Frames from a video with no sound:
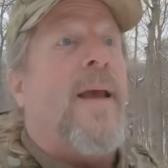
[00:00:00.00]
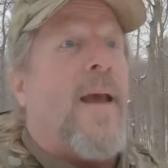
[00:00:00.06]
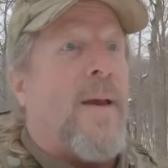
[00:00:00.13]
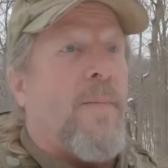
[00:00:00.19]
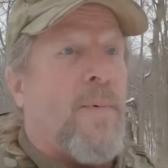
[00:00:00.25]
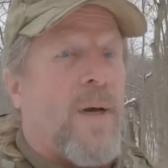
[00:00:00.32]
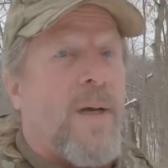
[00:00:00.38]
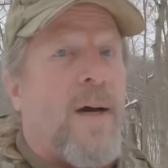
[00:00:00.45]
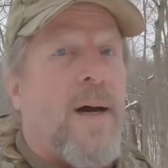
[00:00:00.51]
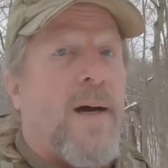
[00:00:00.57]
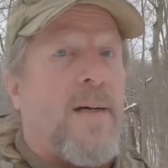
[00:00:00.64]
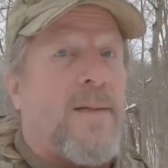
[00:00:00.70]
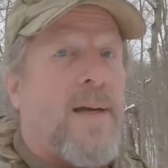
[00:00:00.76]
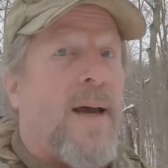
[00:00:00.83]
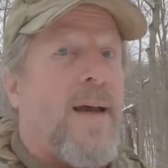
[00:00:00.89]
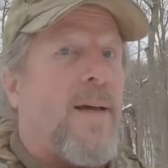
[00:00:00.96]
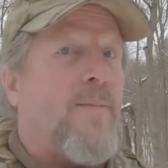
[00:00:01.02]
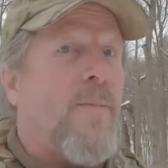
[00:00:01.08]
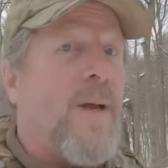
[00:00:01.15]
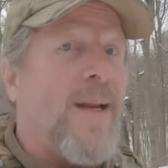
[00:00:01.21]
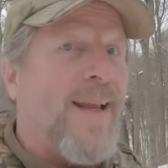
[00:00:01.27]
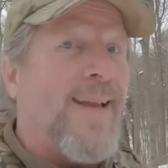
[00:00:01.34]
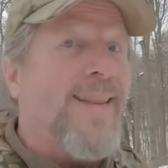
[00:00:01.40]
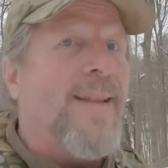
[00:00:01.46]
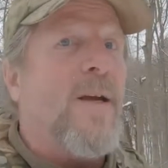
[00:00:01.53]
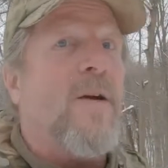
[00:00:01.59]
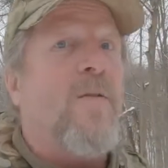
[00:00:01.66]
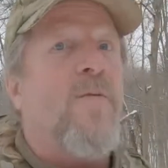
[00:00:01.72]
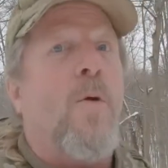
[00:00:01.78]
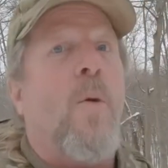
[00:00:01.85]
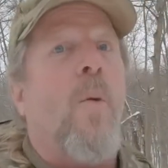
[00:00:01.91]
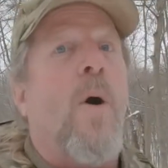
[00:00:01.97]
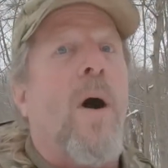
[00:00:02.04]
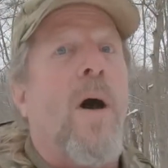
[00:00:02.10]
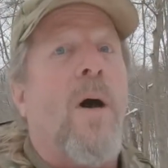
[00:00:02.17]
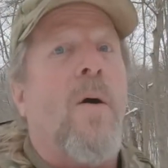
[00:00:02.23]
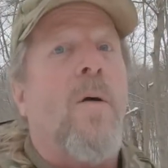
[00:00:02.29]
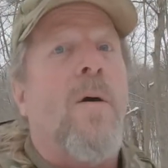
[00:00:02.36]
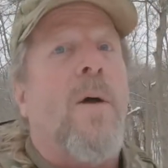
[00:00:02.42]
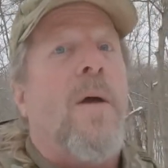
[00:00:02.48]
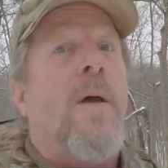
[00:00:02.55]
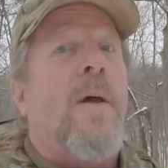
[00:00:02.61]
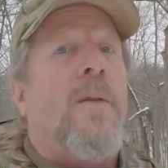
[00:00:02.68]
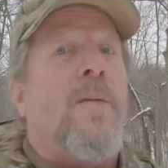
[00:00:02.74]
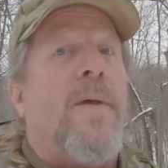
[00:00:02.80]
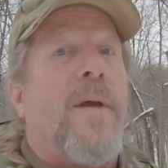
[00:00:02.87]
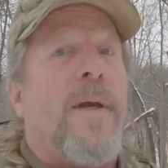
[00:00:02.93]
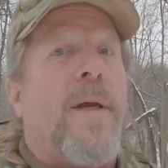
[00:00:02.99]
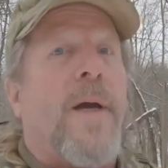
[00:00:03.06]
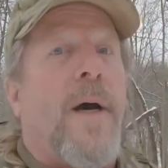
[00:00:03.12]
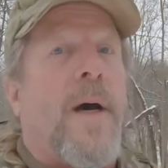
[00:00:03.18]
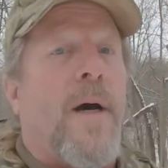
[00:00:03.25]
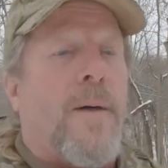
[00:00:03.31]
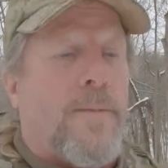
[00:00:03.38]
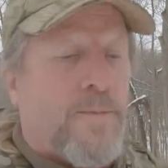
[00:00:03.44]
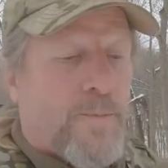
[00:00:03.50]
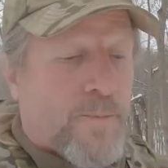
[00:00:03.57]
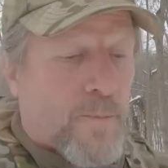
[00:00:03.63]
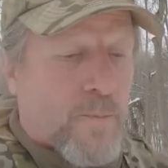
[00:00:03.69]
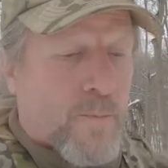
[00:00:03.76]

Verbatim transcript: And because I had been in there for a while, the um,